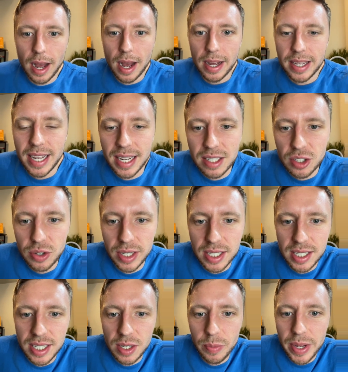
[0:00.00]
Yes,
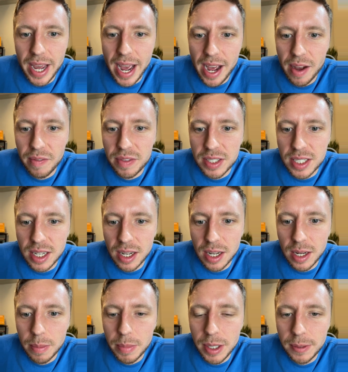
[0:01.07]
Christy, we have
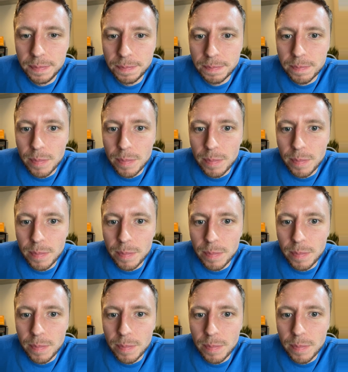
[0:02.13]
some